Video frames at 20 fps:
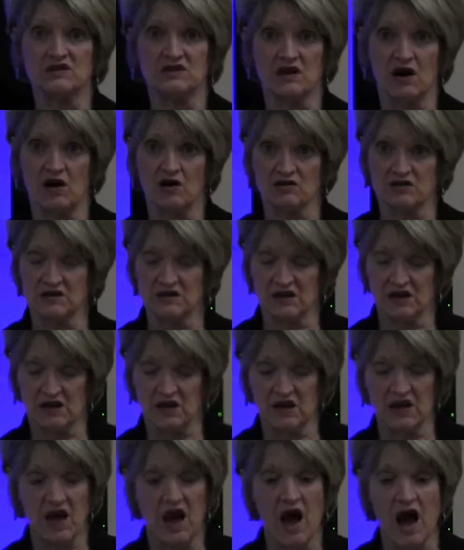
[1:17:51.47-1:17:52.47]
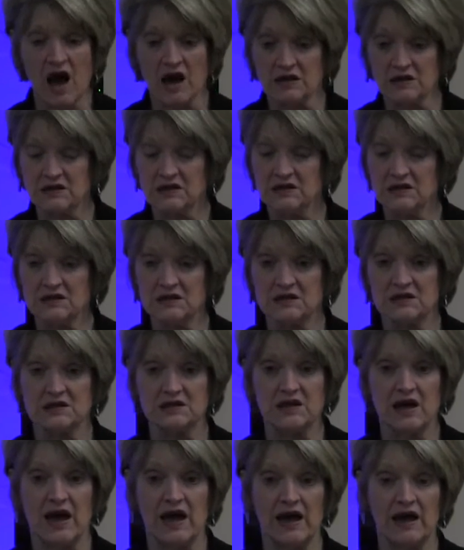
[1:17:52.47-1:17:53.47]
results in a constant
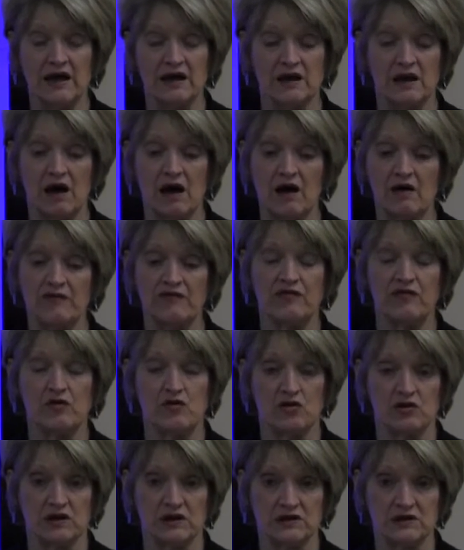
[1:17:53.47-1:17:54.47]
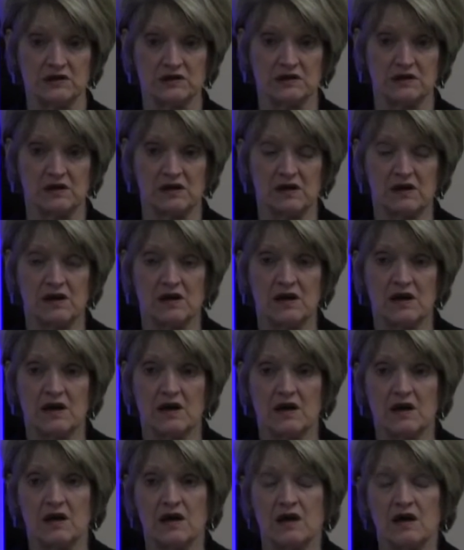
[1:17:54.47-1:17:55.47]
state of fullness.
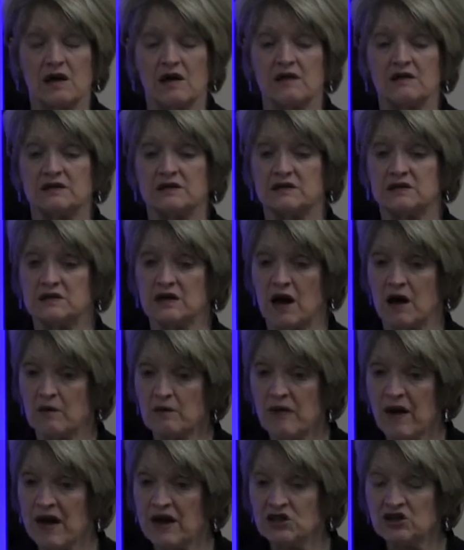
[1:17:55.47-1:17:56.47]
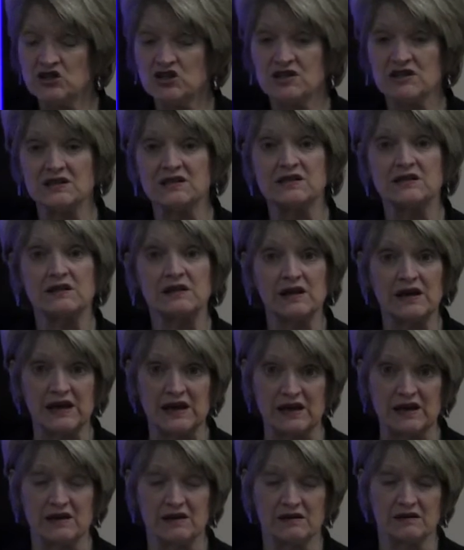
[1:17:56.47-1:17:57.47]
Some patients
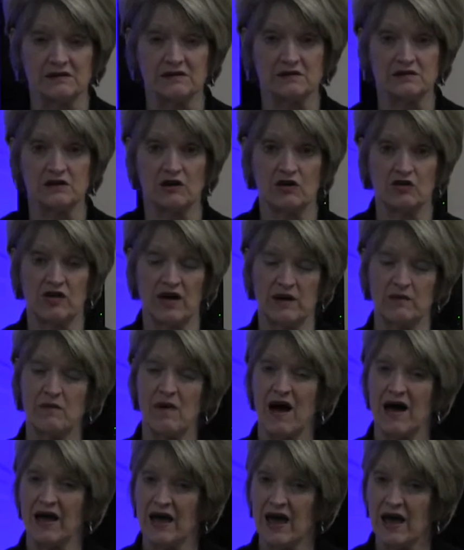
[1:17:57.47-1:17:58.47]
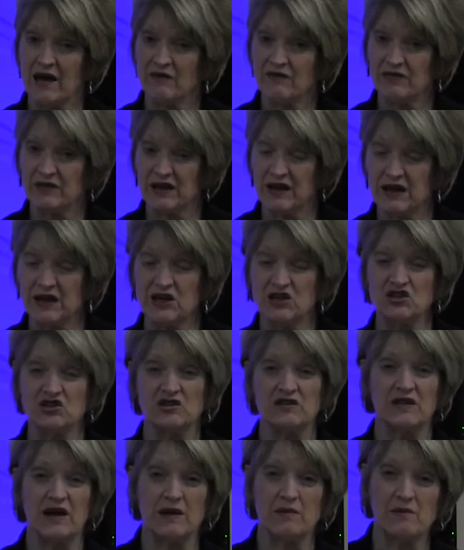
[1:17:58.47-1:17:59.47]
leak, so they might have
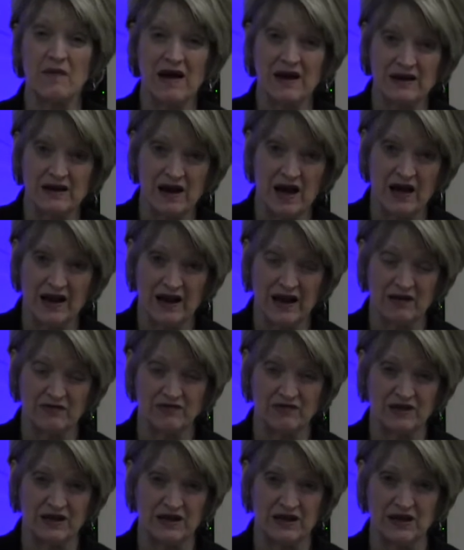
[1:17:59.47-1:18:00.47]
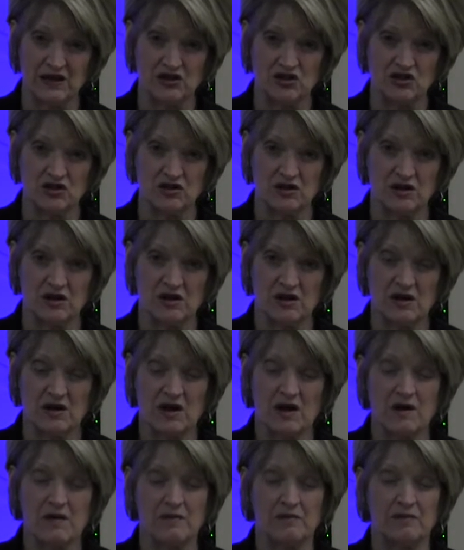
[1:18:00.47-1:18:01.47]
leakage, they might not have leakage.
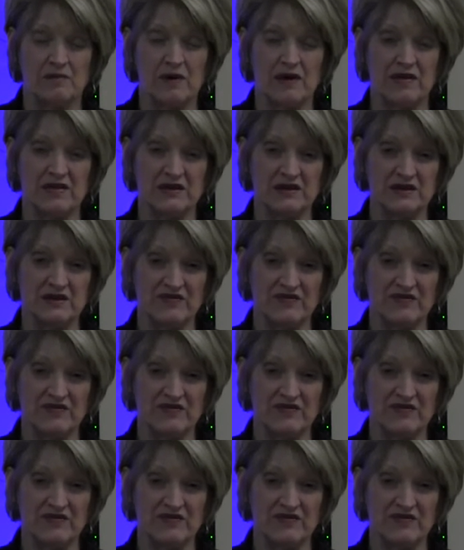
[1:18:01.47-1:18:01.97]
But the